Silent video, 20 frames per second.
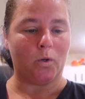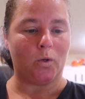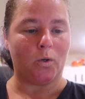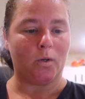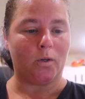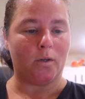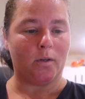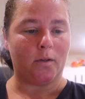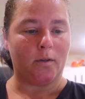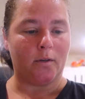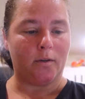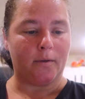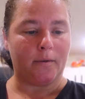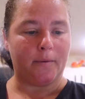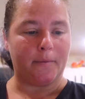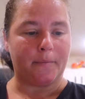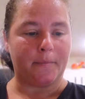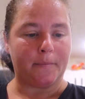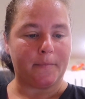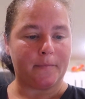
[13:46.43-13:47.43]

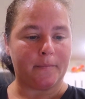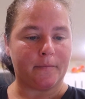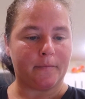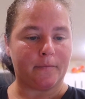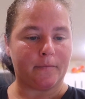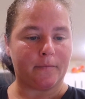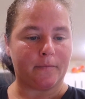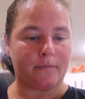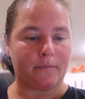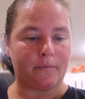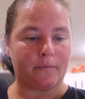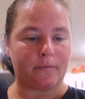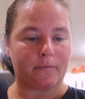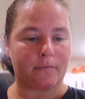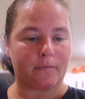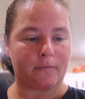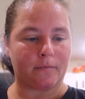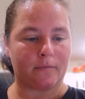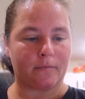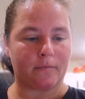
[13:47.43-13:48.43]

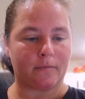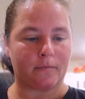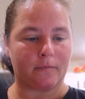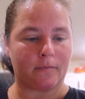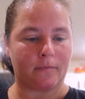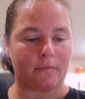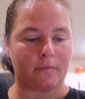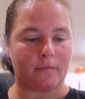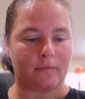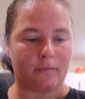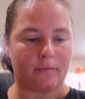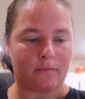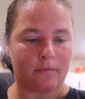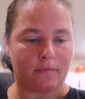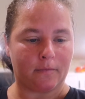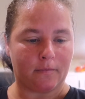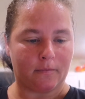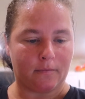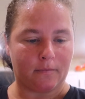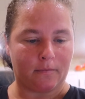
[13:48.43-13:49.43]

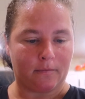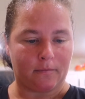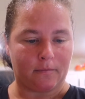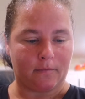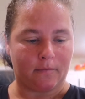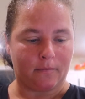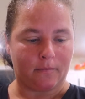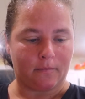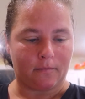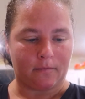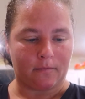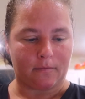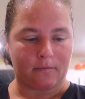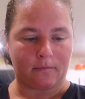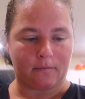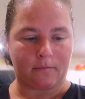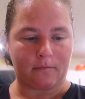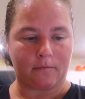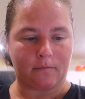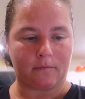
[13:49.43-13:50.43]

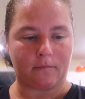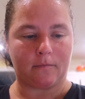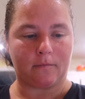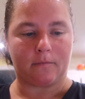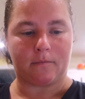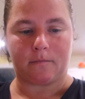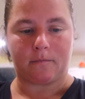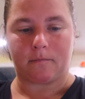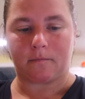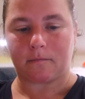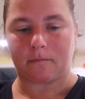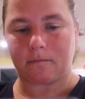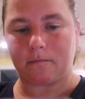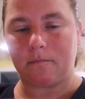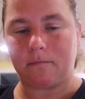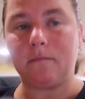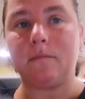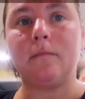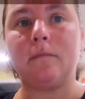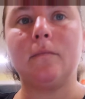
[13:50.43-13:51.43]

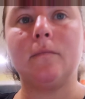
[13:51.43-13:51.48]
Nobody speaks.